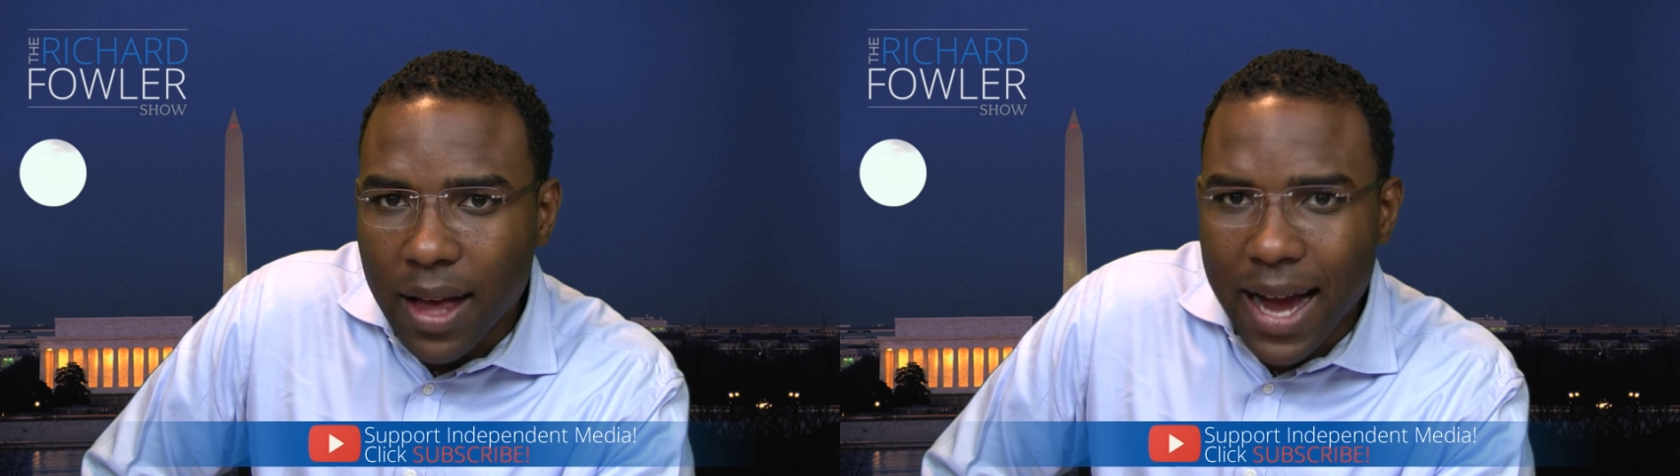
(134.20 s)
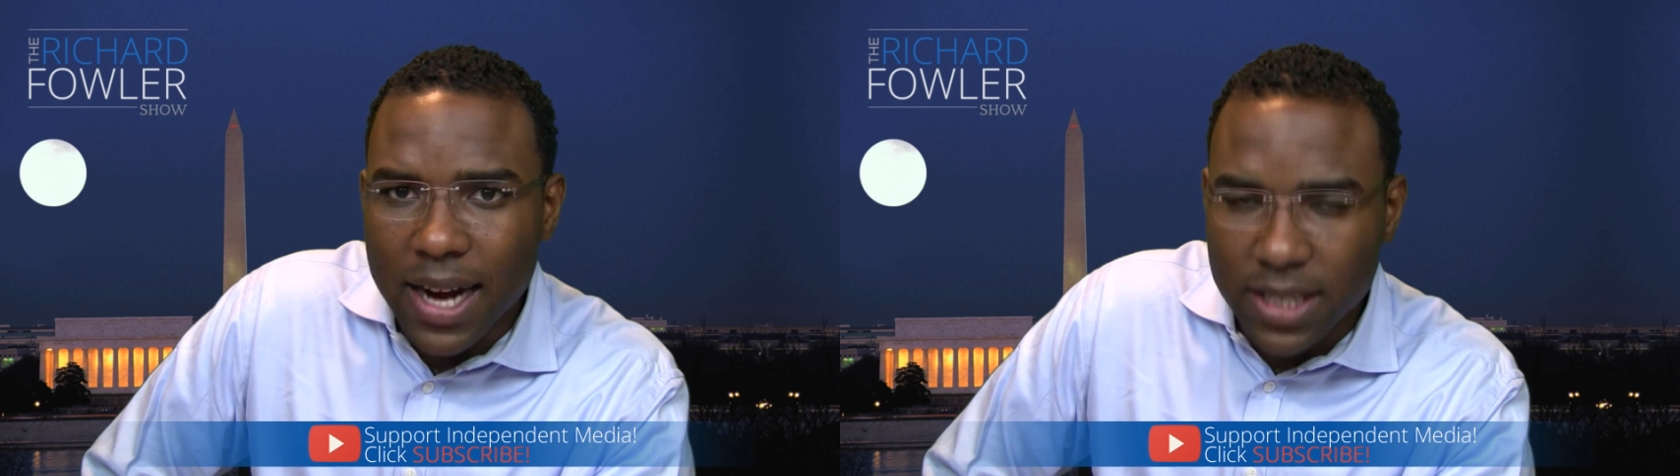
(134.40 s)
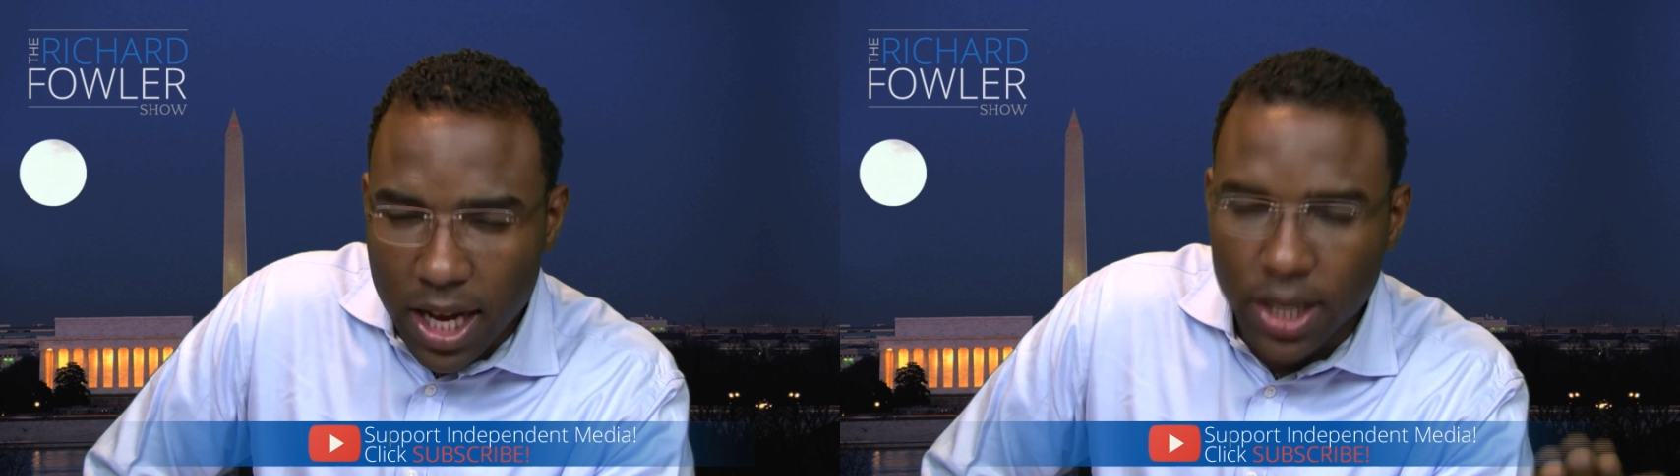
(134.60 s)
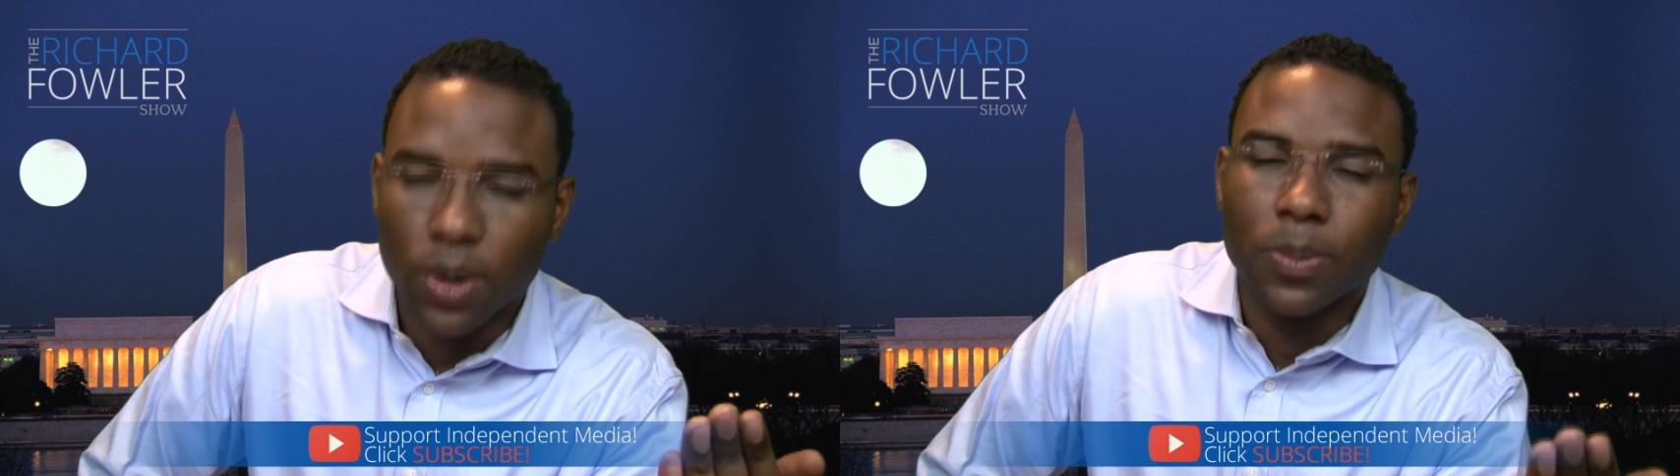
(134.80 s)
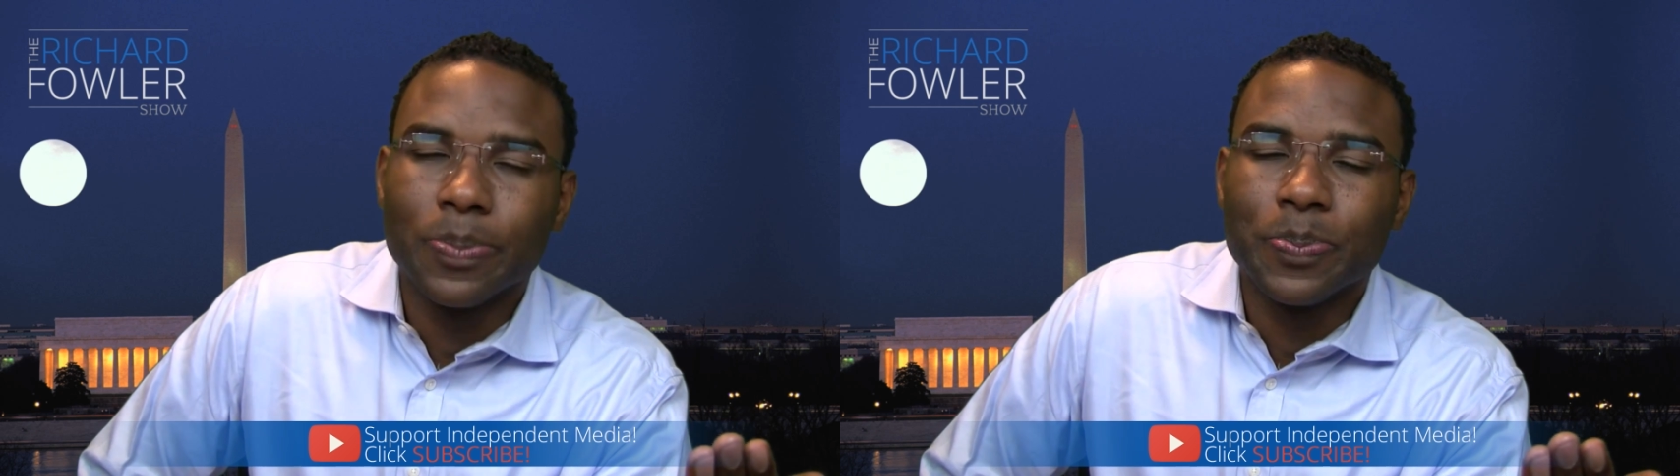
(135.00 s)
I gotta tell
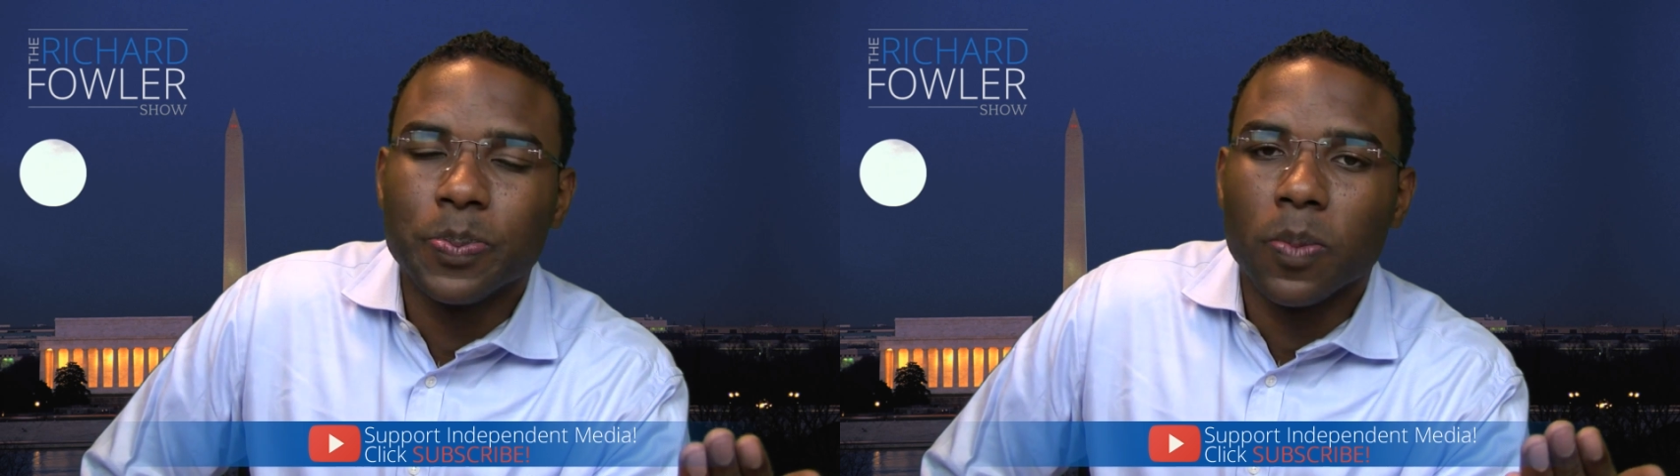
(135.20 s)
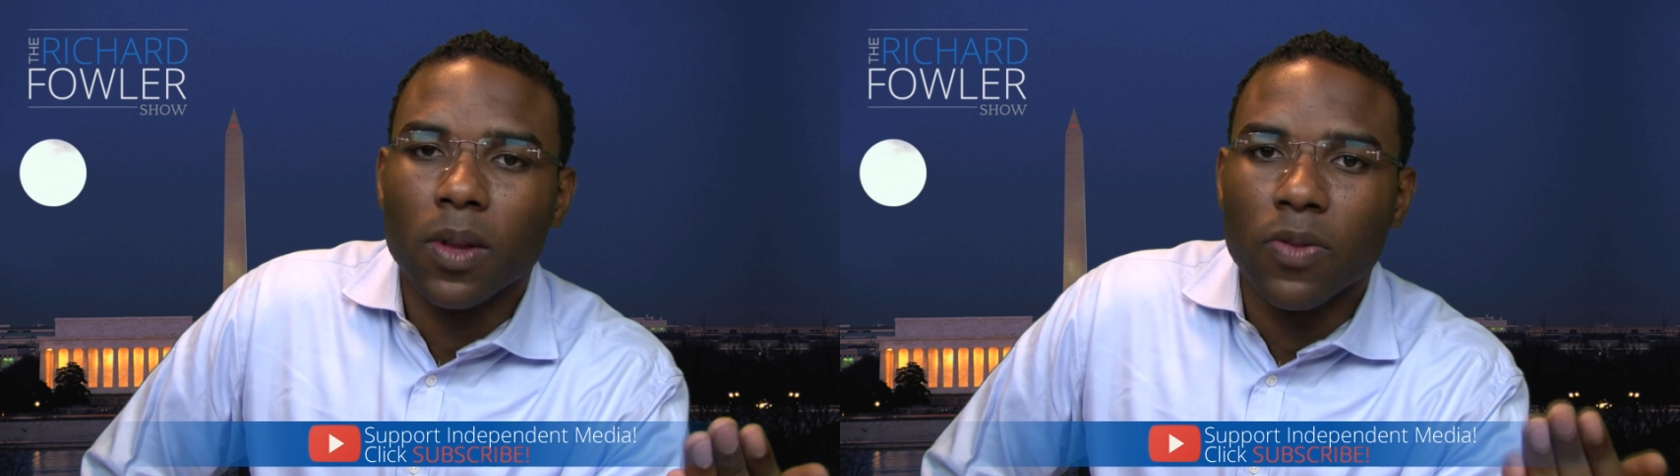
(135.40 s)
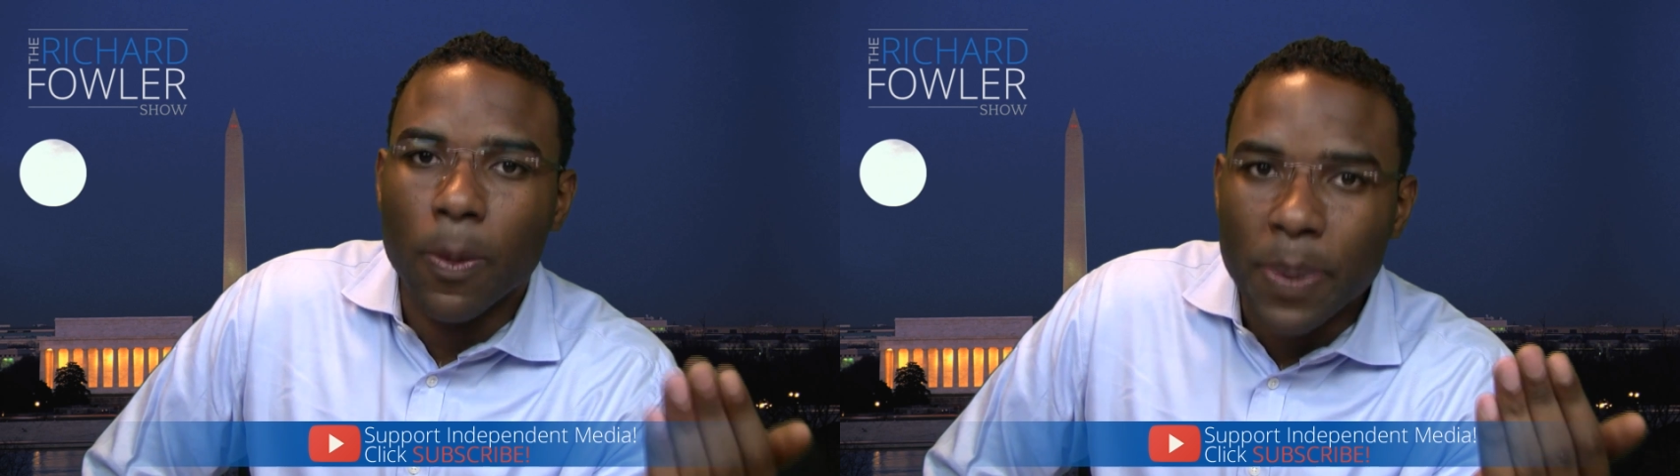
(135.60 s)
you, the